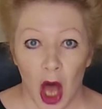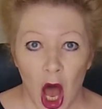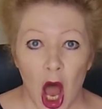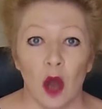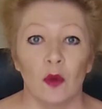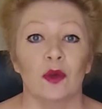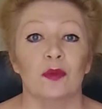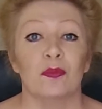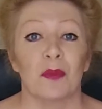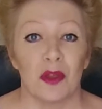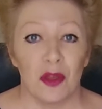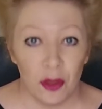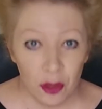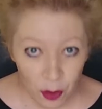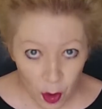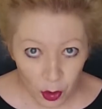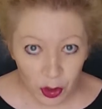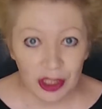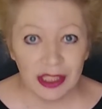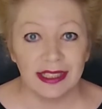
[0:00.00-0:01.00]
I would
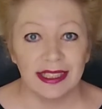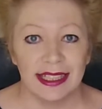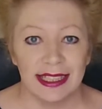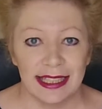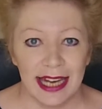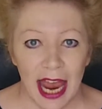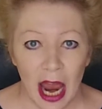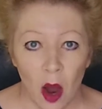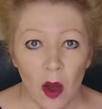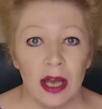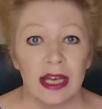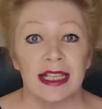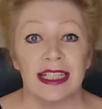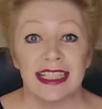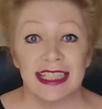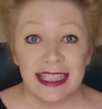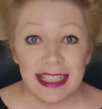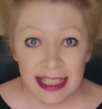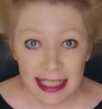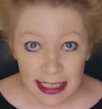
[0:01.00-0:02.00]
methodically now
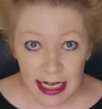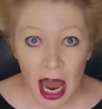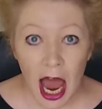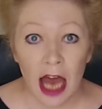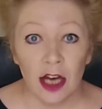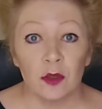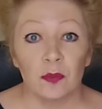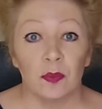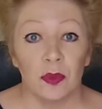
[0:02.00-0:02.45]
start